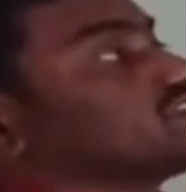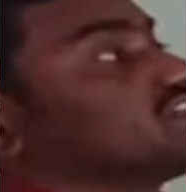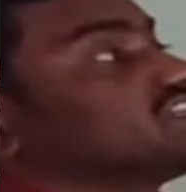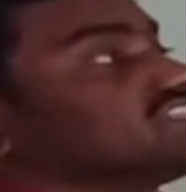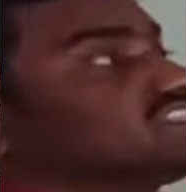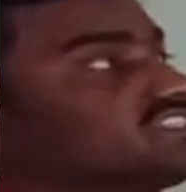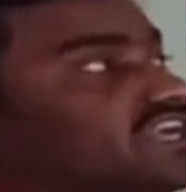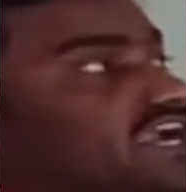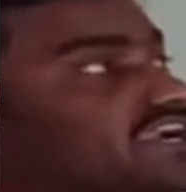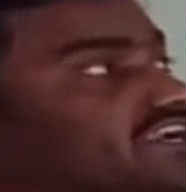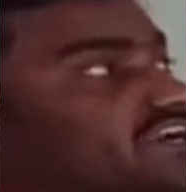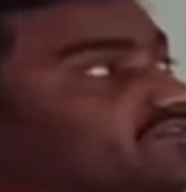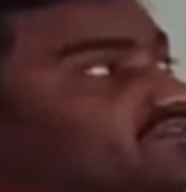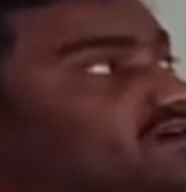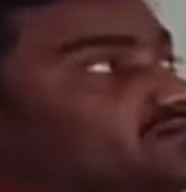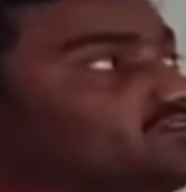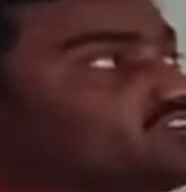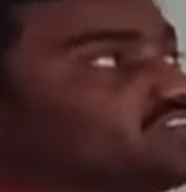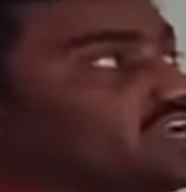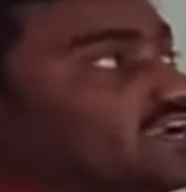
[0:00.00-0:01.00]
standard
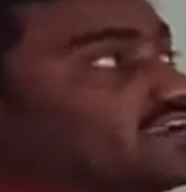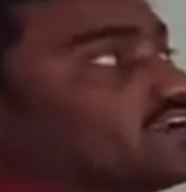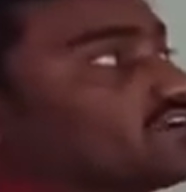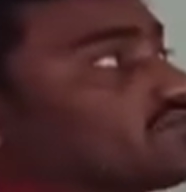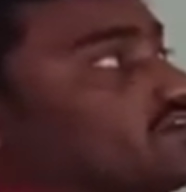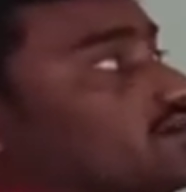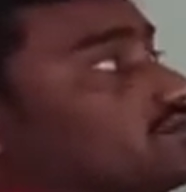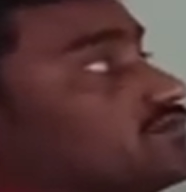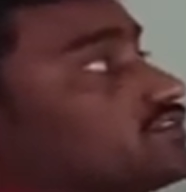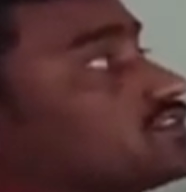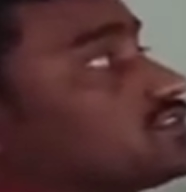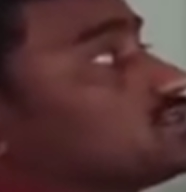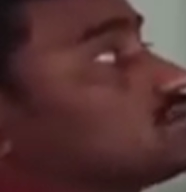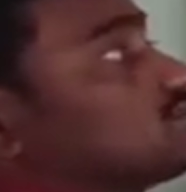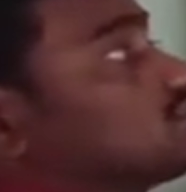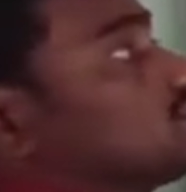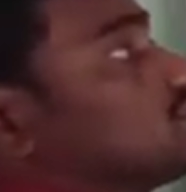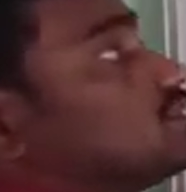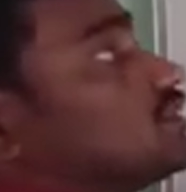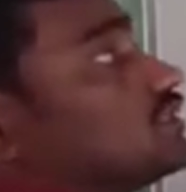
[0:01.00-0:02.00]
form. Standard form in the
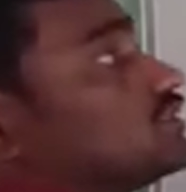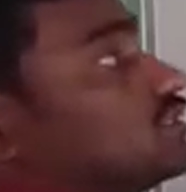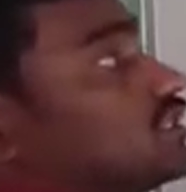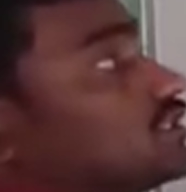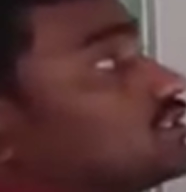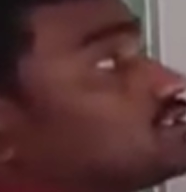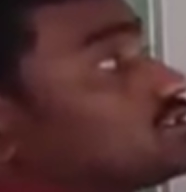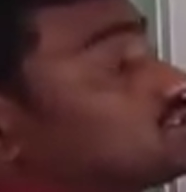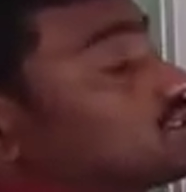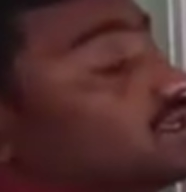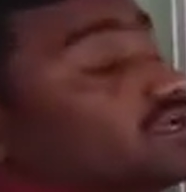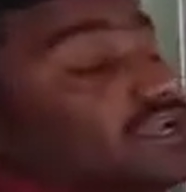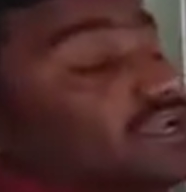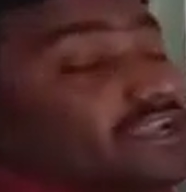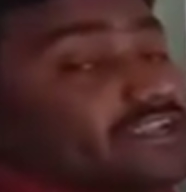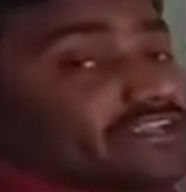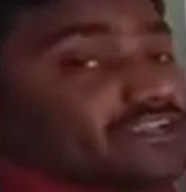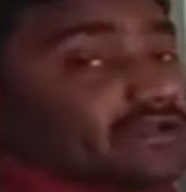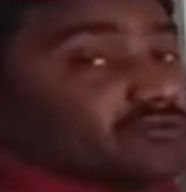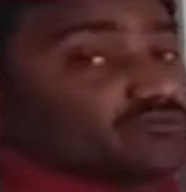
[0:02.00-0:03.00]
sense there
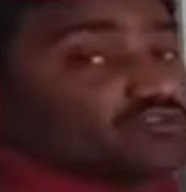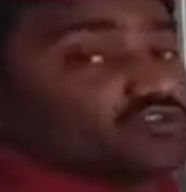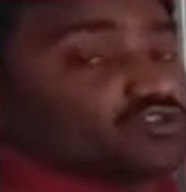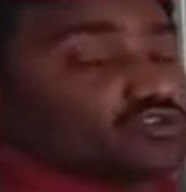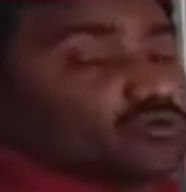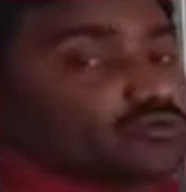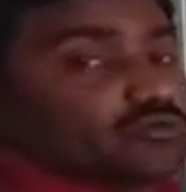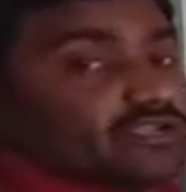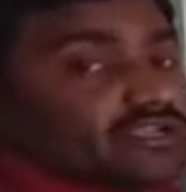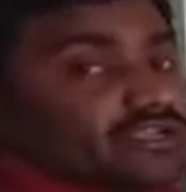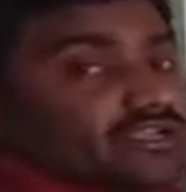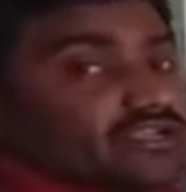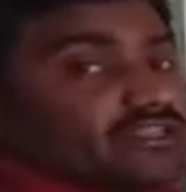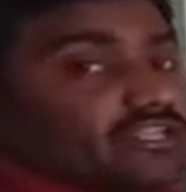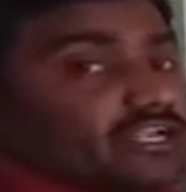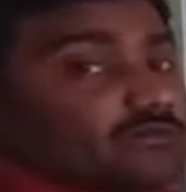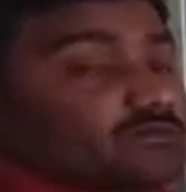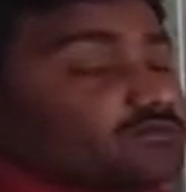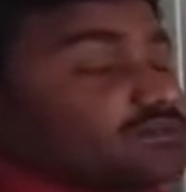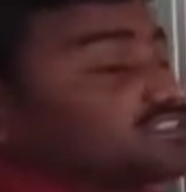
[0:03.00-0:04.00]
m should be.
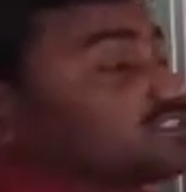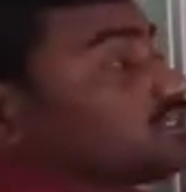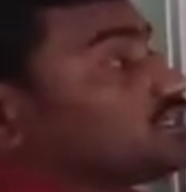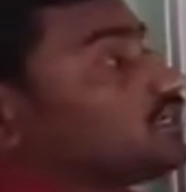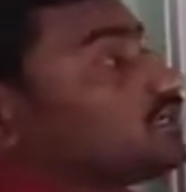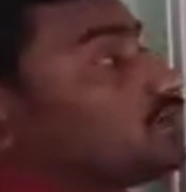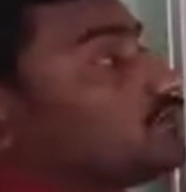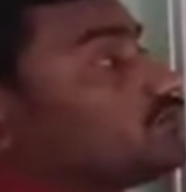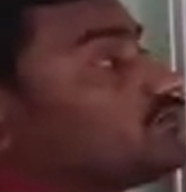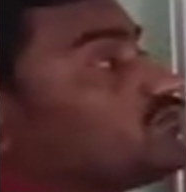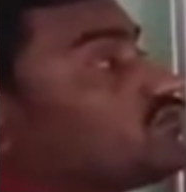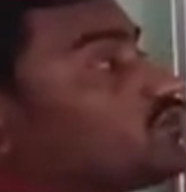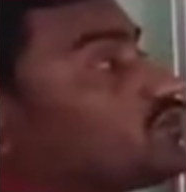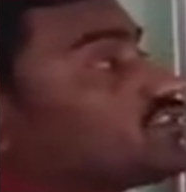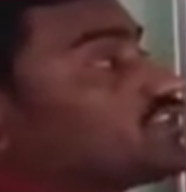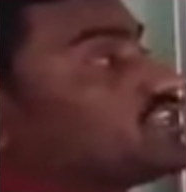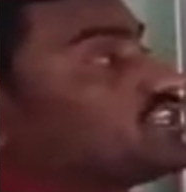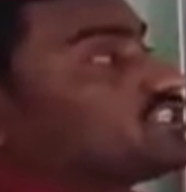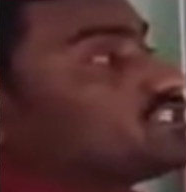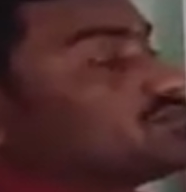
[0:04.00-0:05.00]
That means
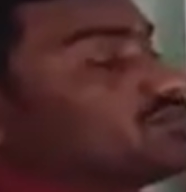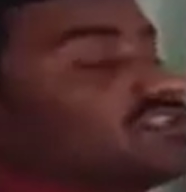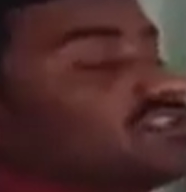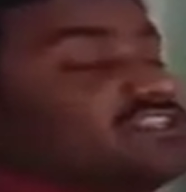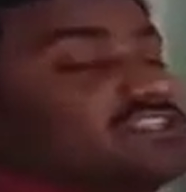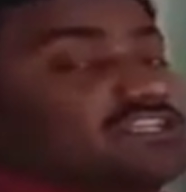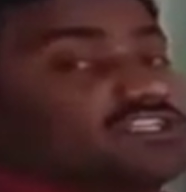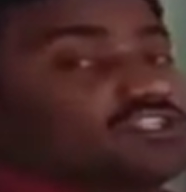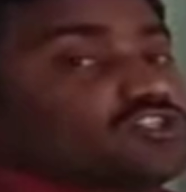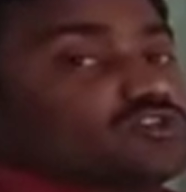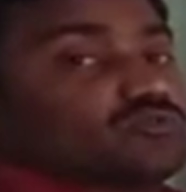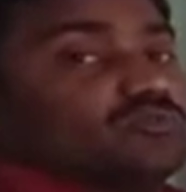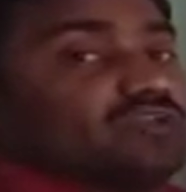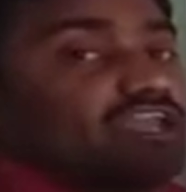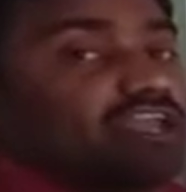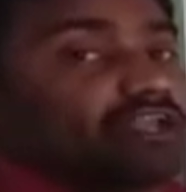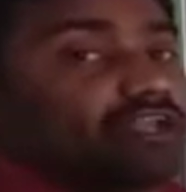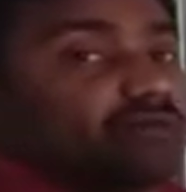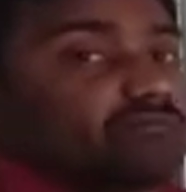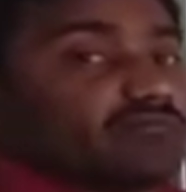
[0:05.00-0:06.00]
before the decimal there should
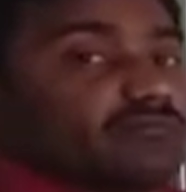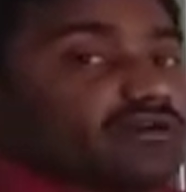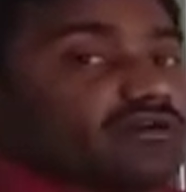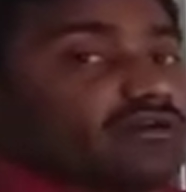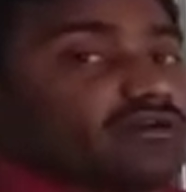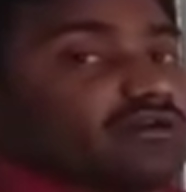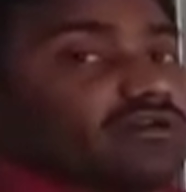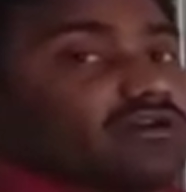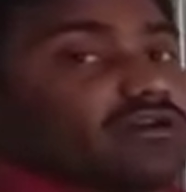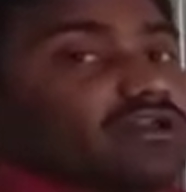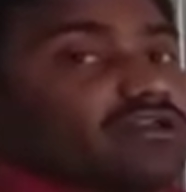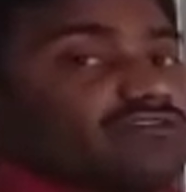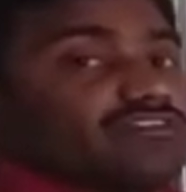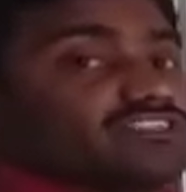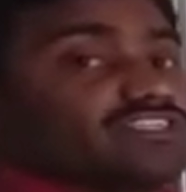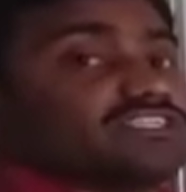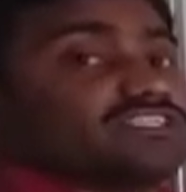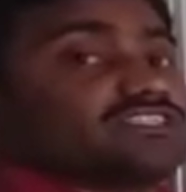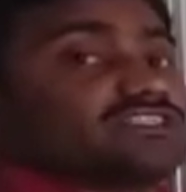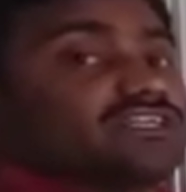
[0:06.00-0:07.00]
be a number
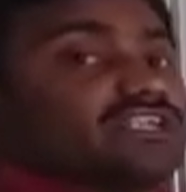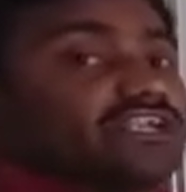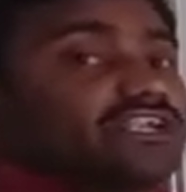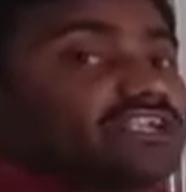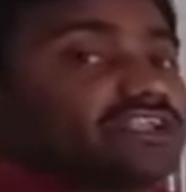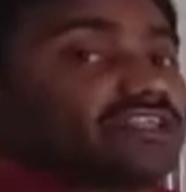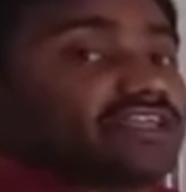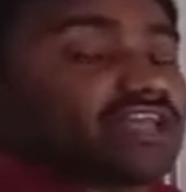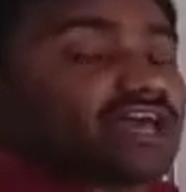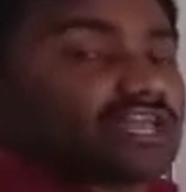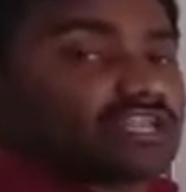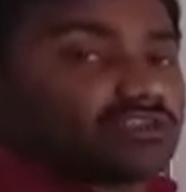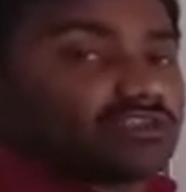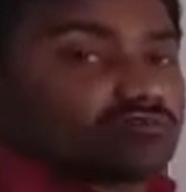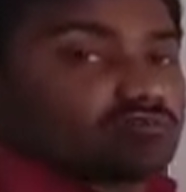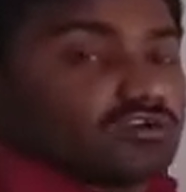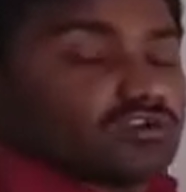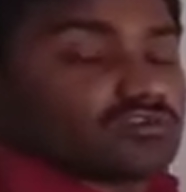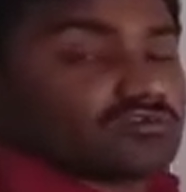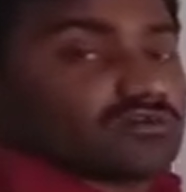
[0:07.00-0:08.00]
which is greater than or
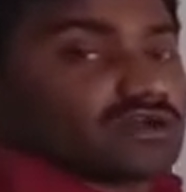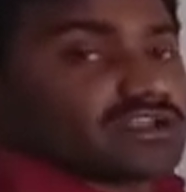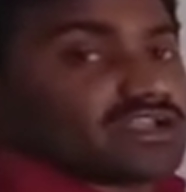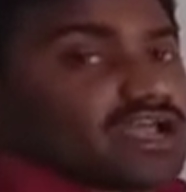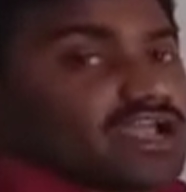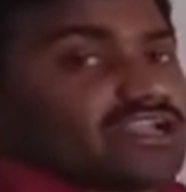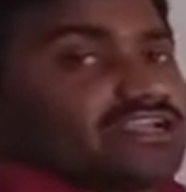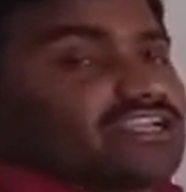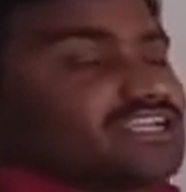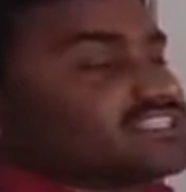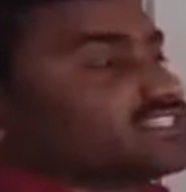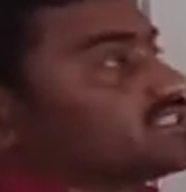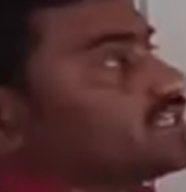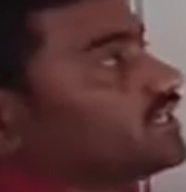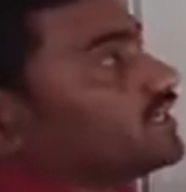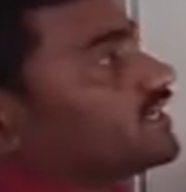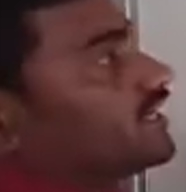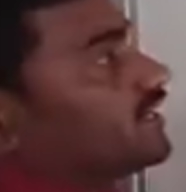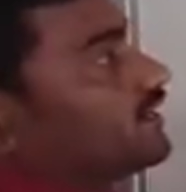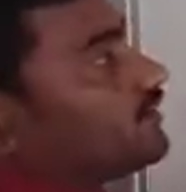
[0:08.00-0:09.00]
equal to 1 and less
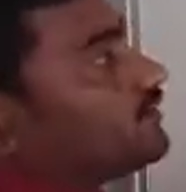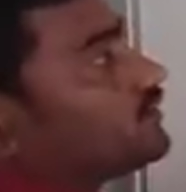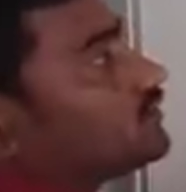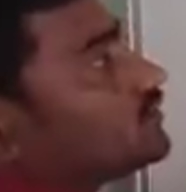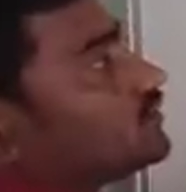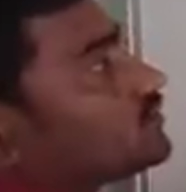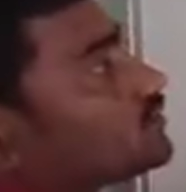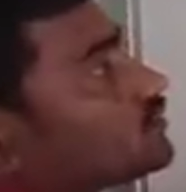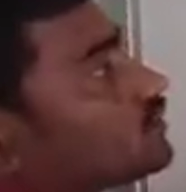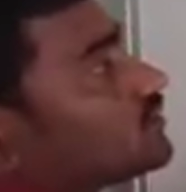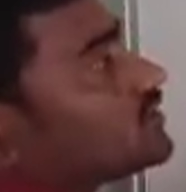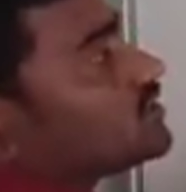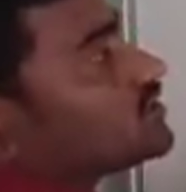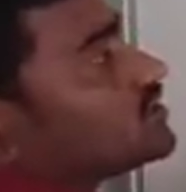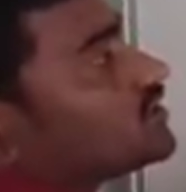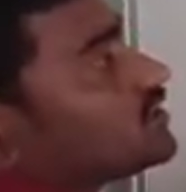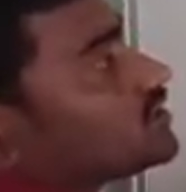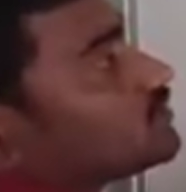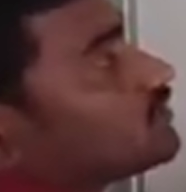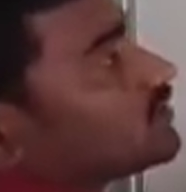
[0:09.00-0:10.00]
than 10. So this
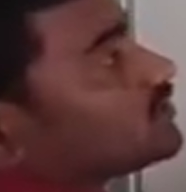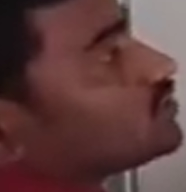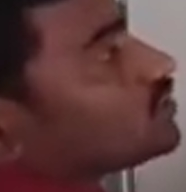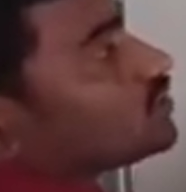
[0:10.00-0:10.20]
decimal